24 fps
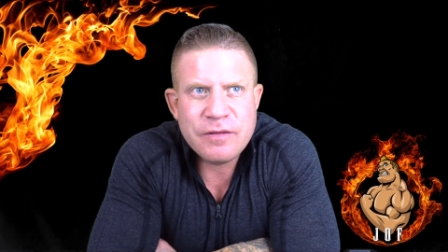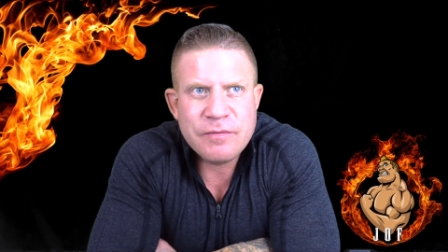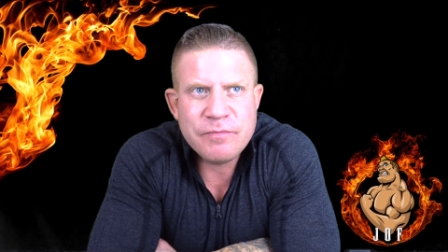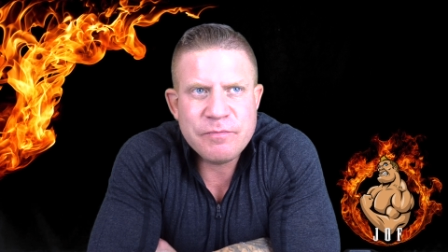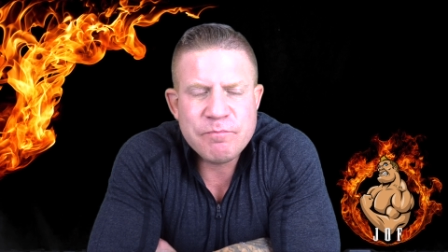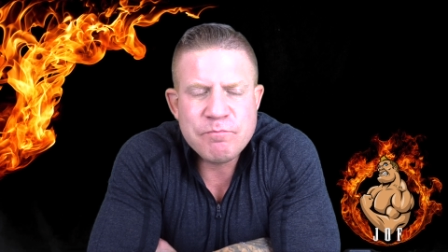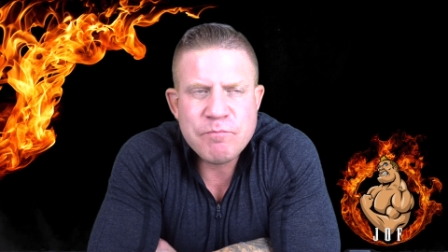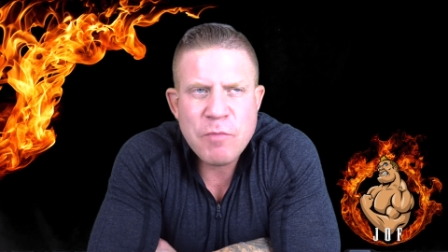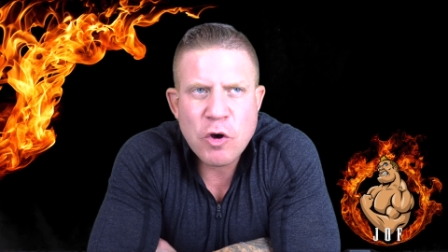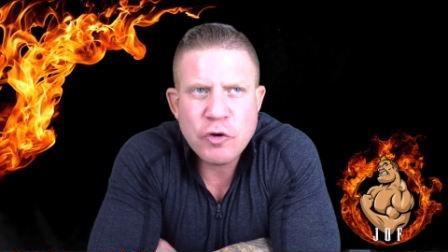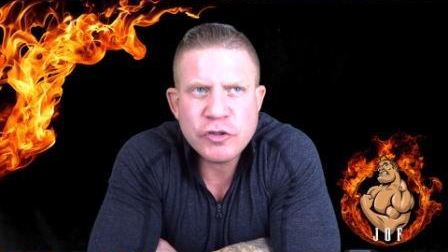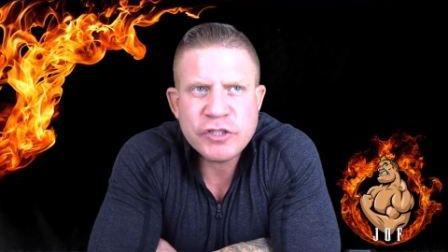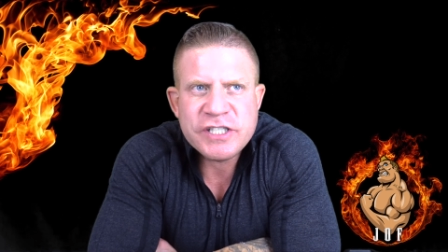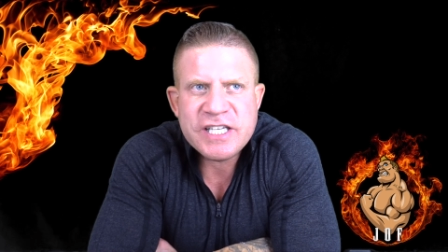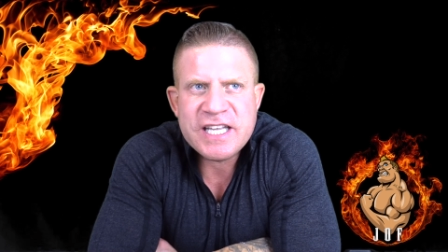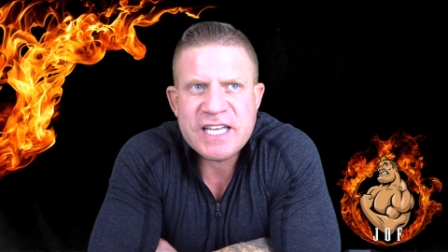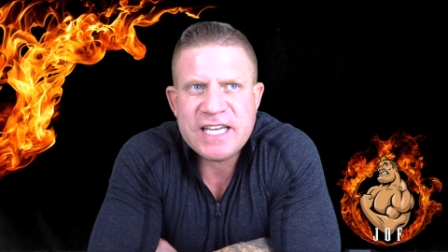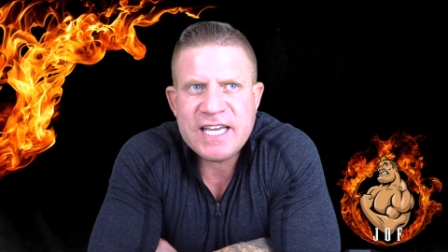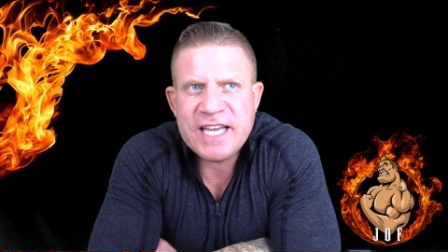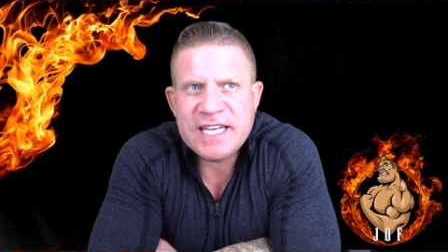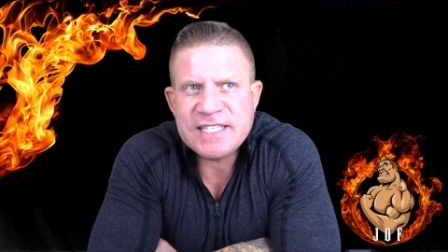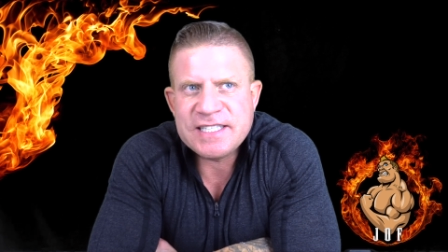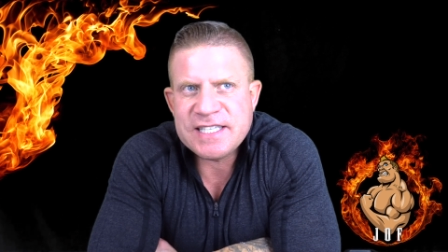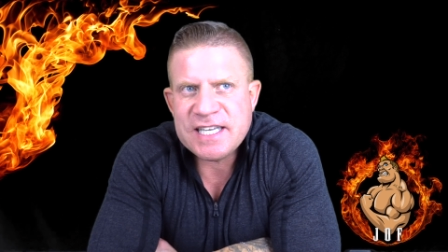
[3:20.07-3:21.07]
most of
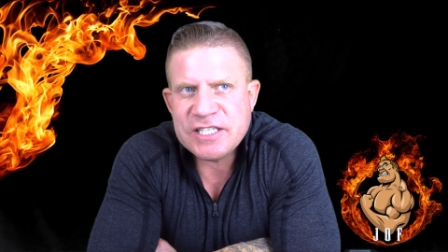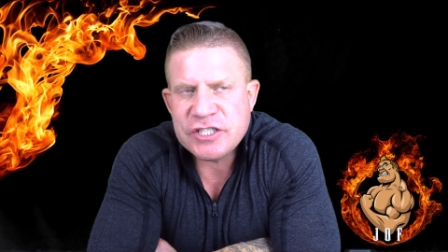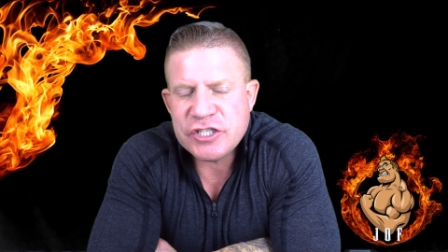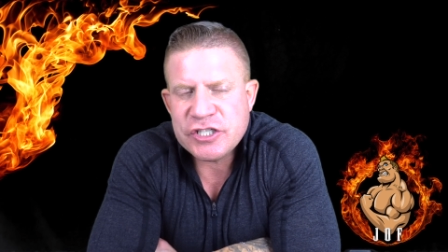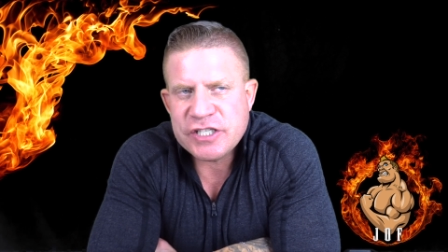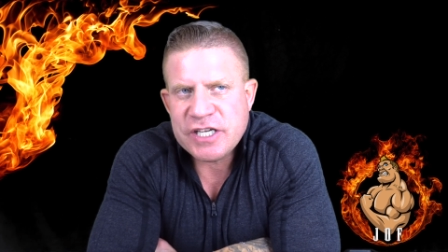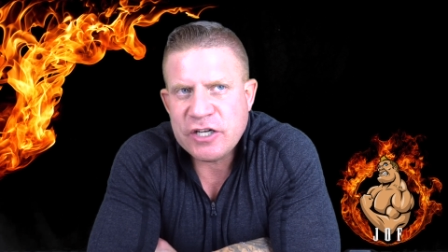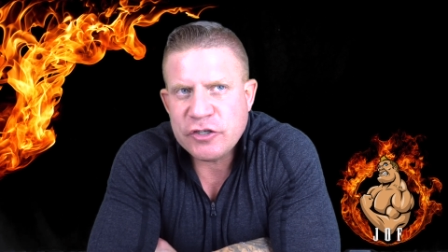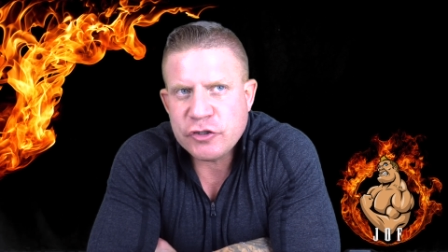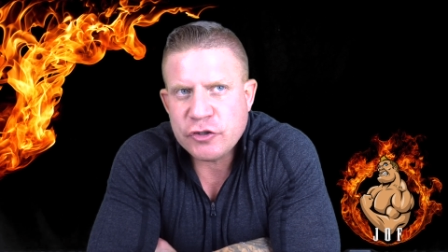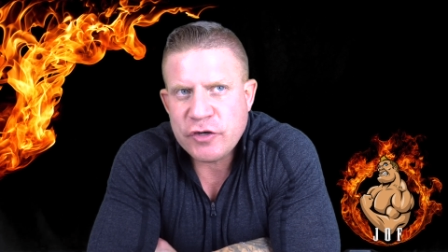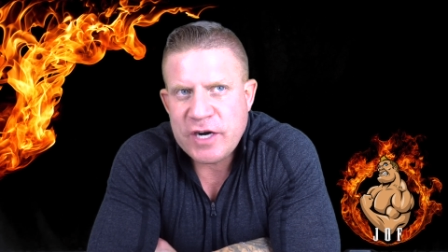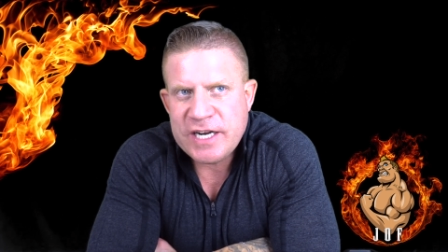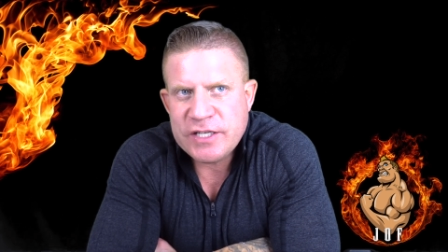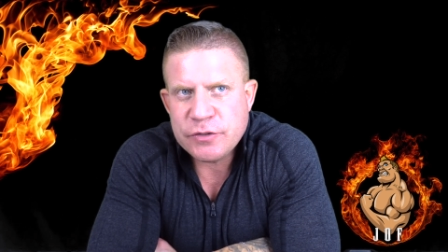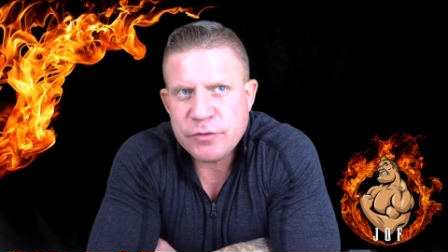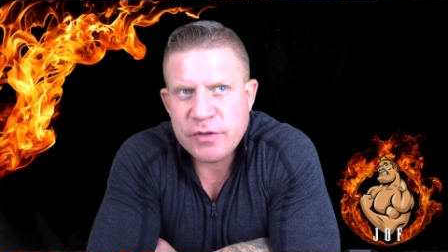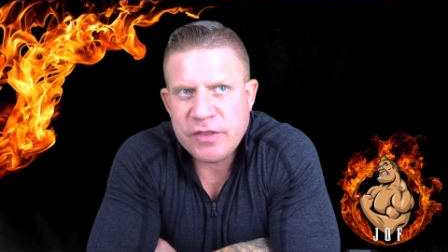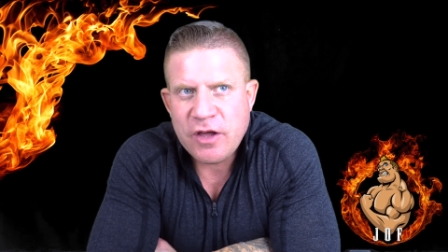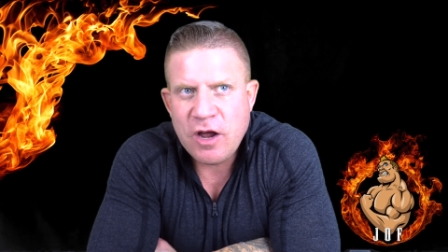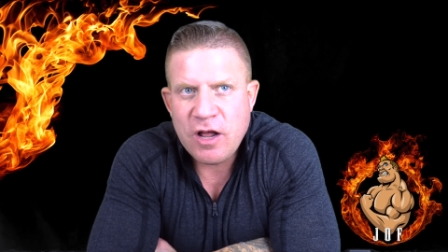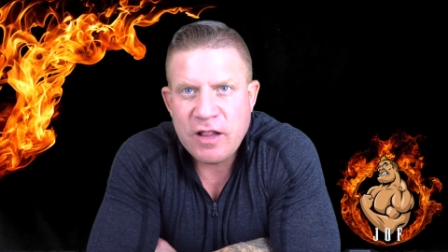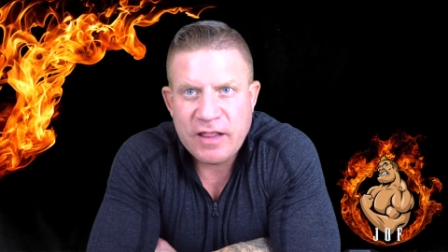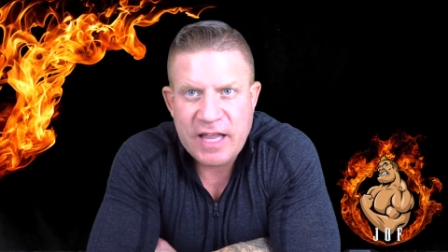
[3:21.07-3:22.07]
the kids that Giselle trains
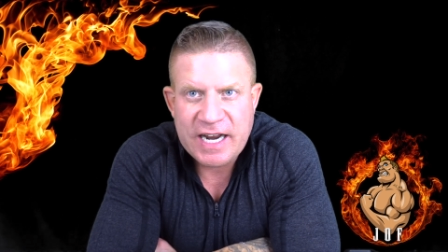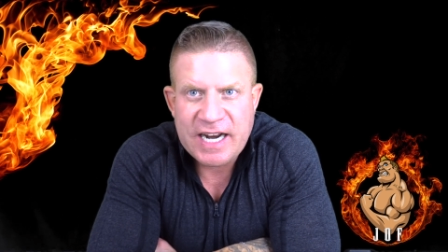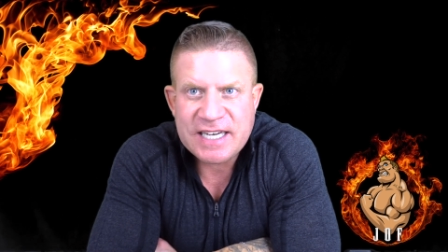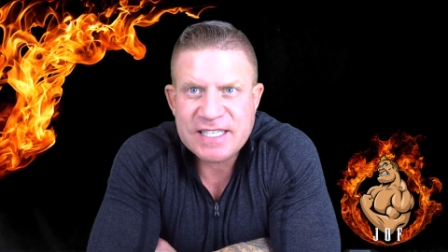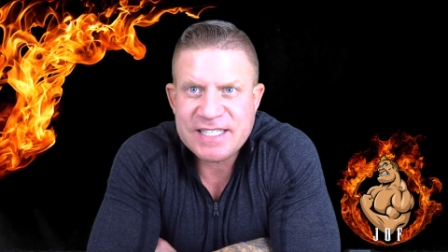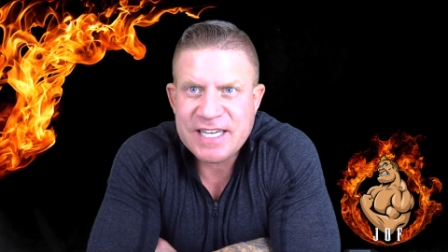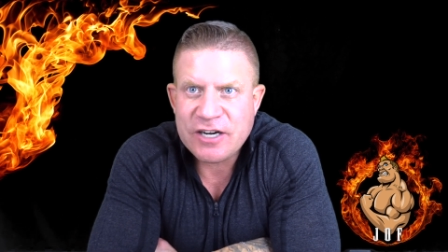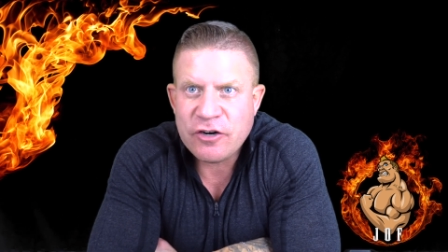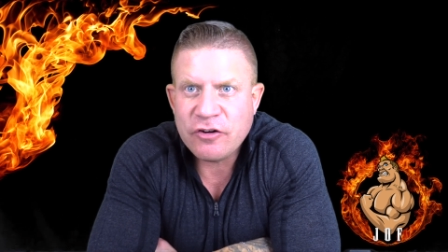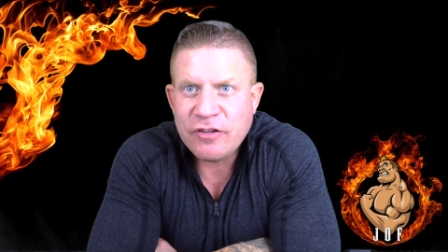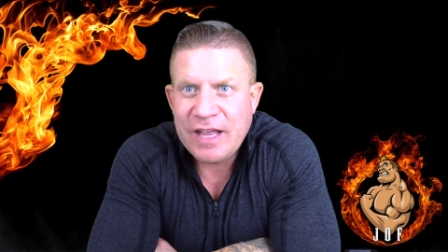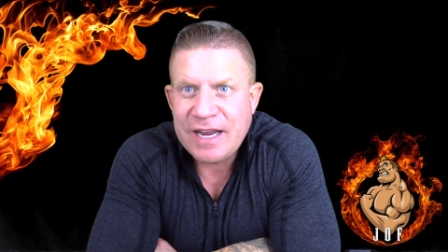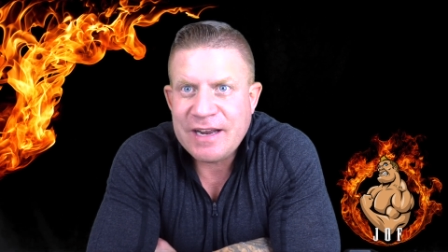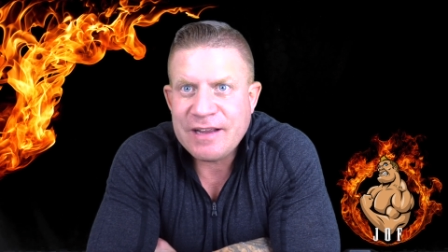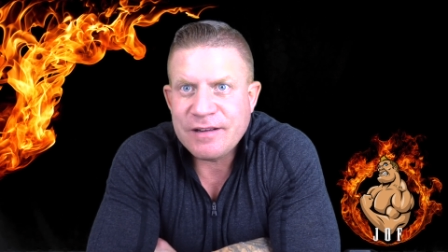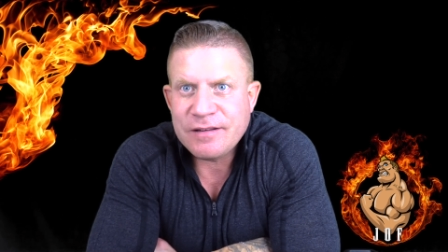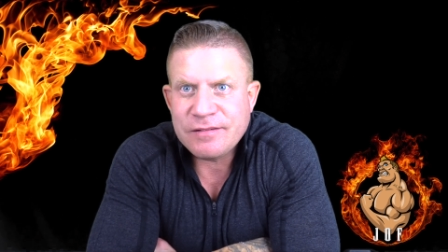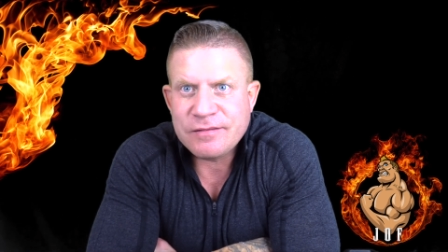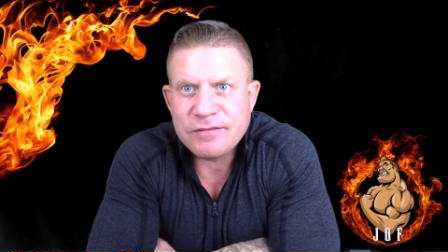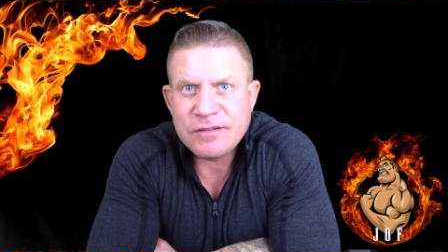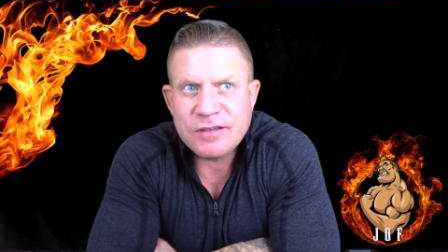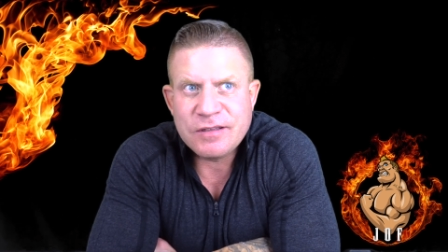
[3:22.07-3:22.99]
with, like I said, are like